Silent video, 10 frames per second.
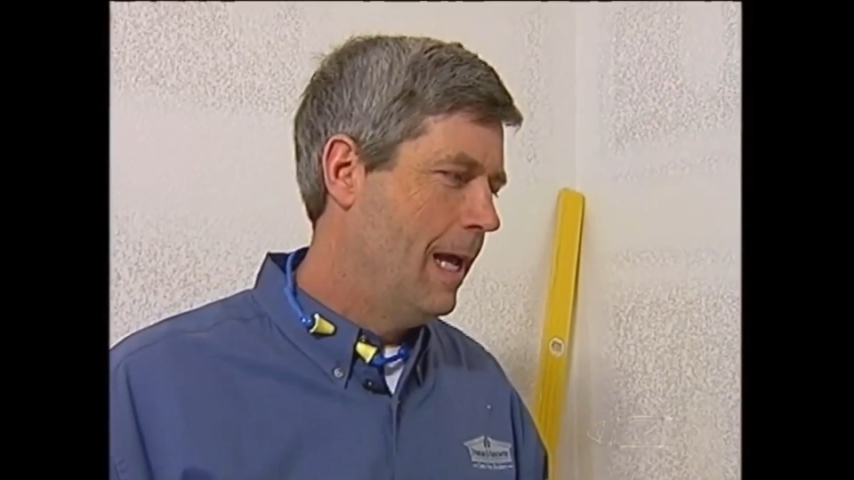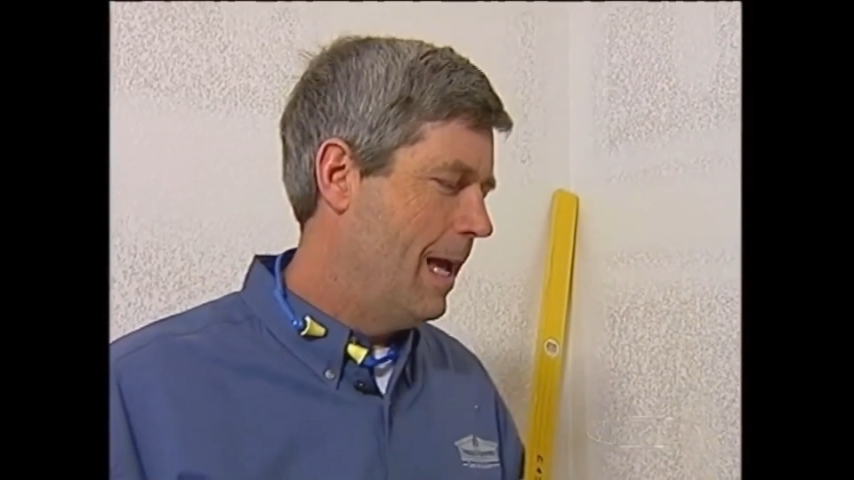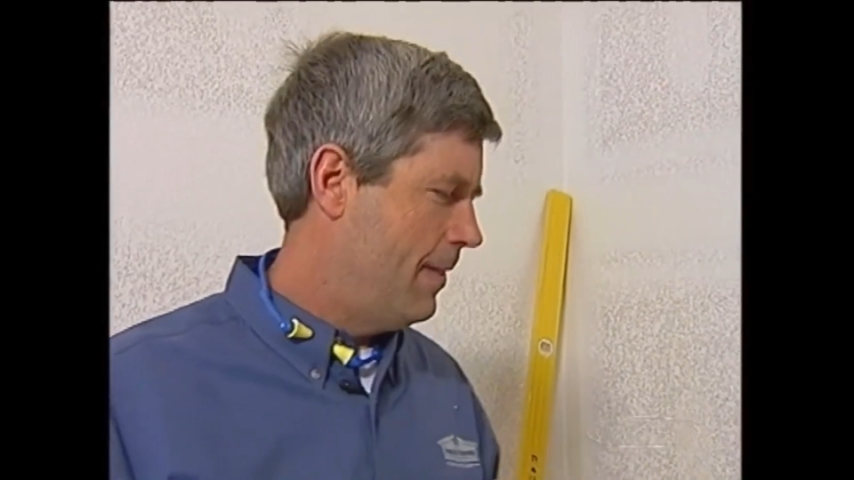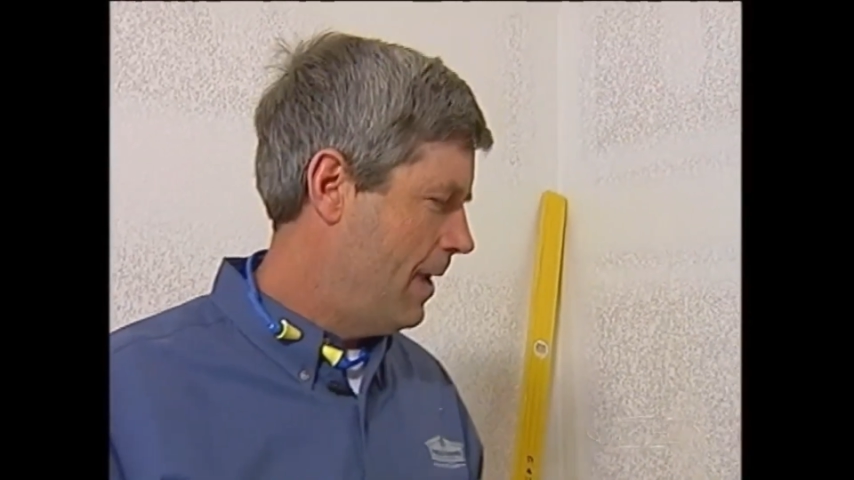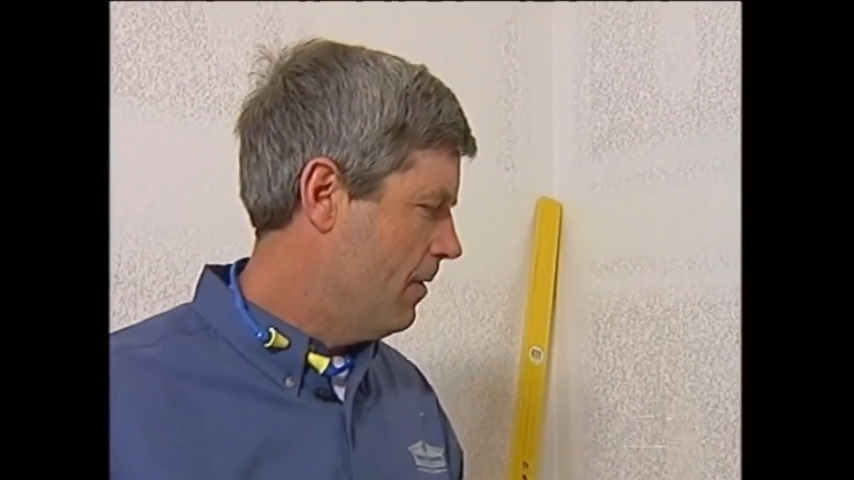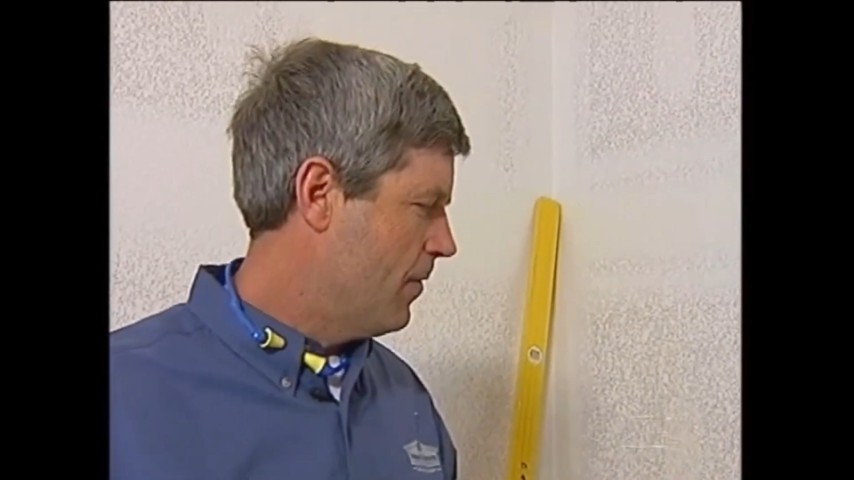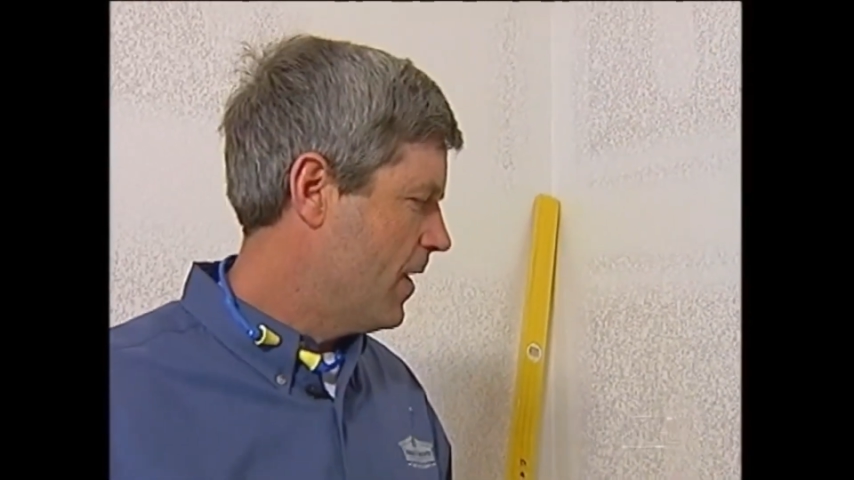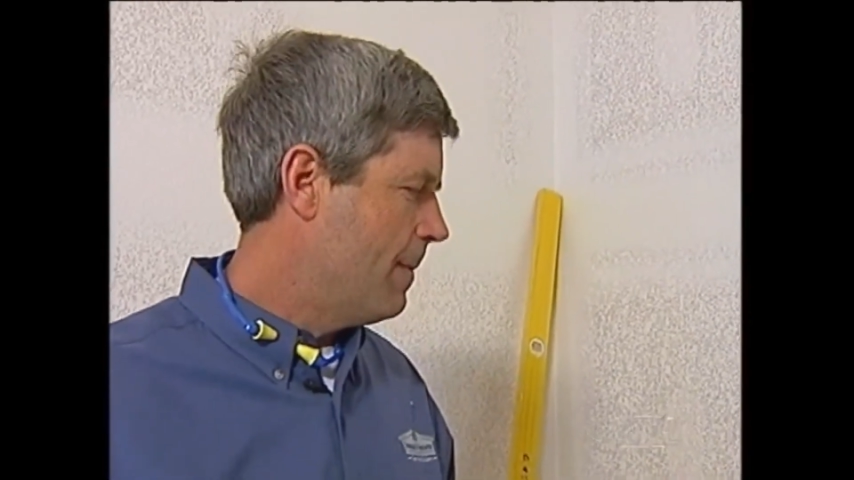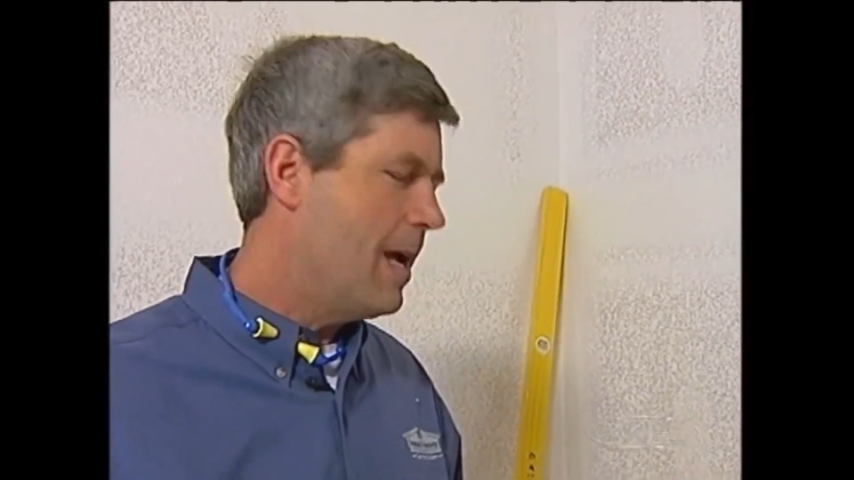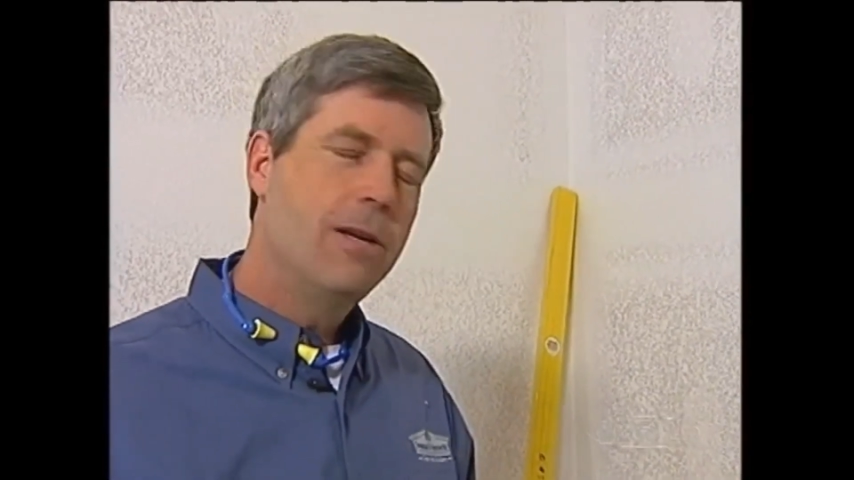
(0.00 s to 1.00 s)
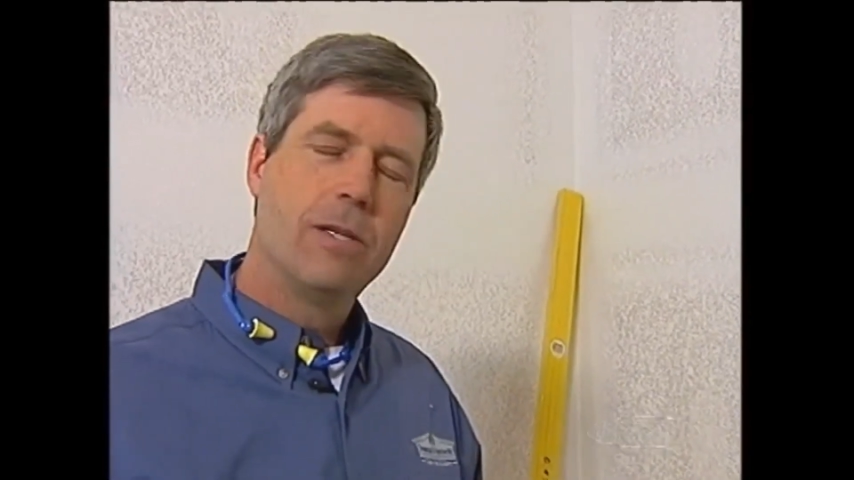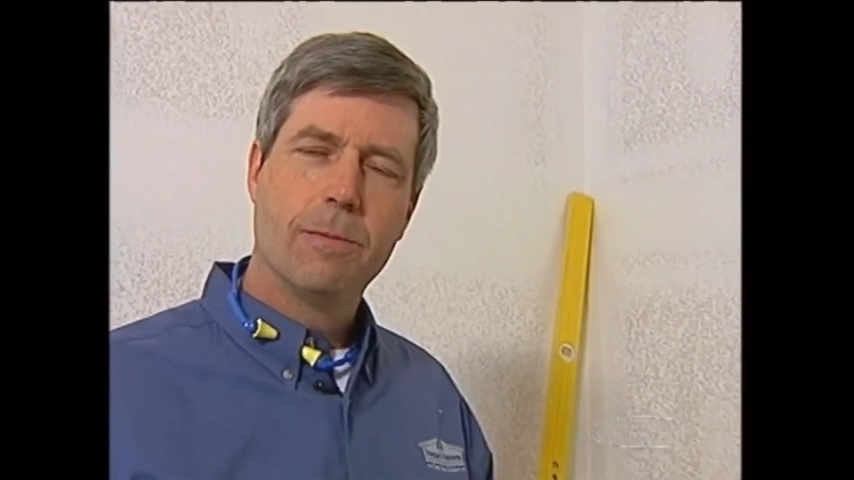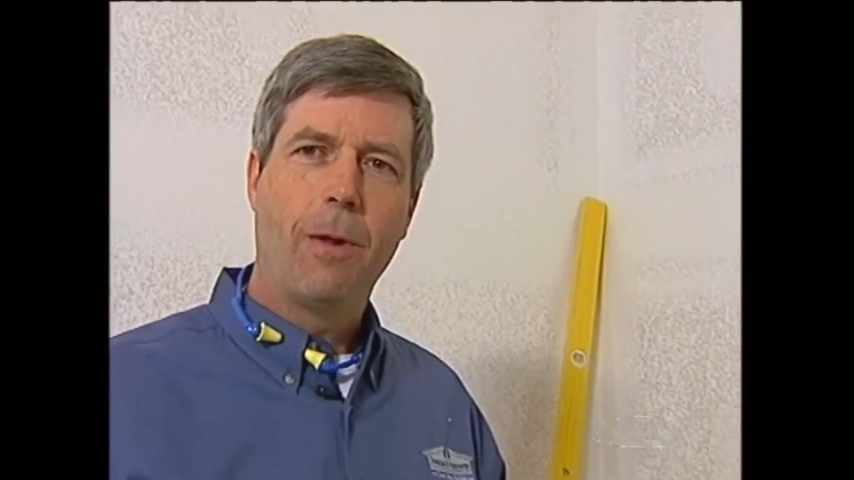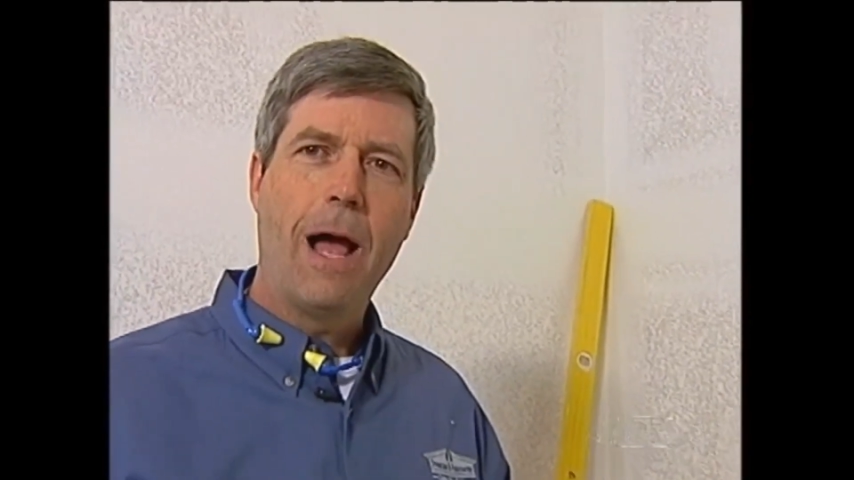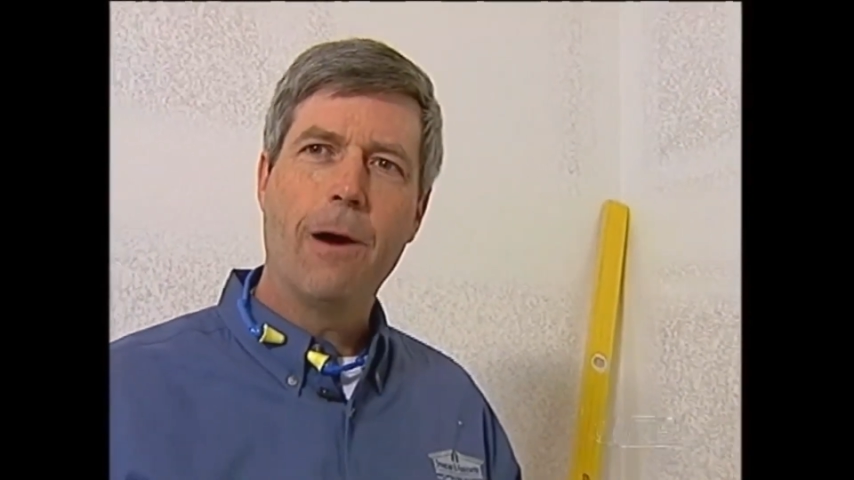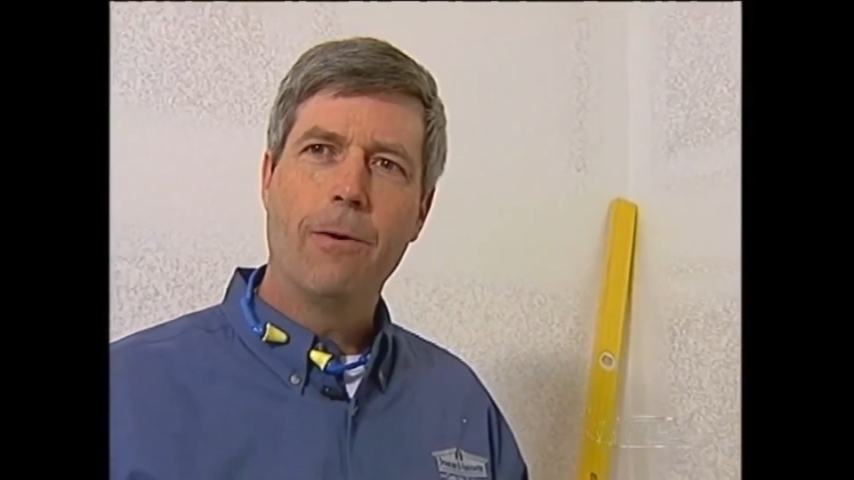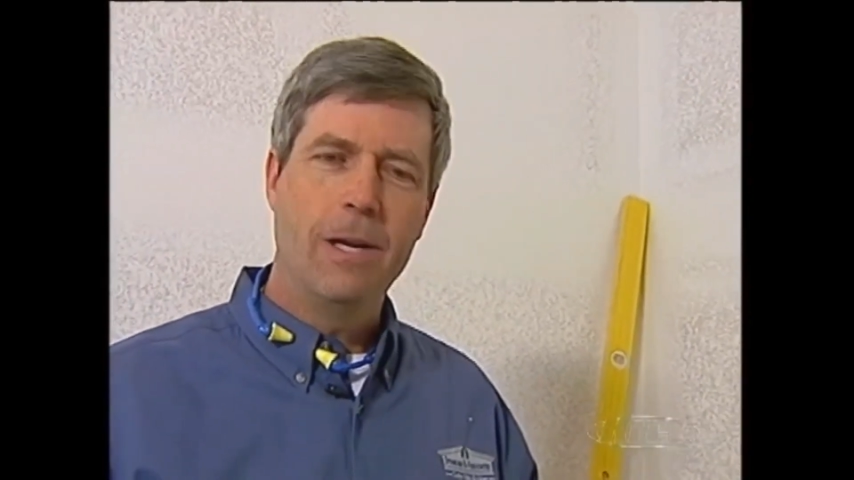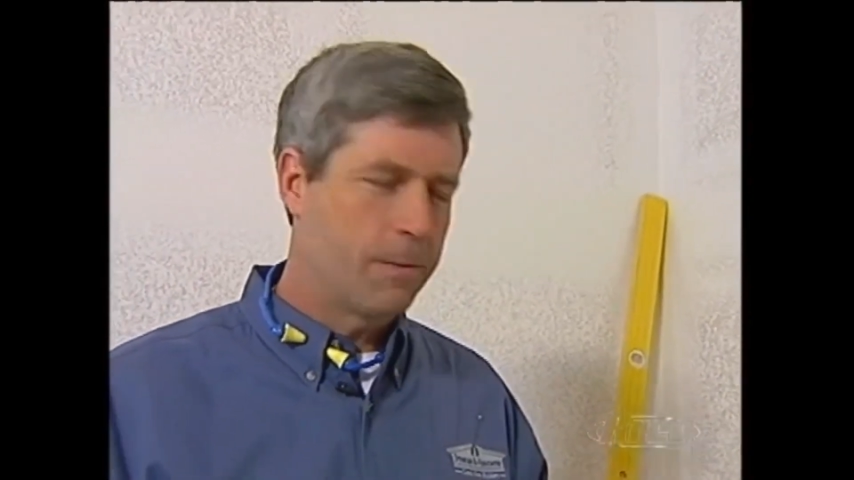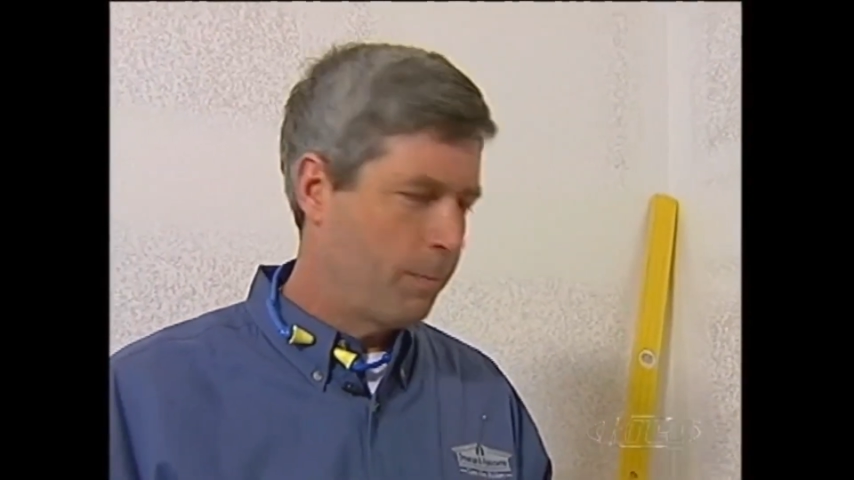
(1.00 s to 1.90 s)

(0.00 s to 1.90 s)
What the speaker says: And the other thing about using plywood is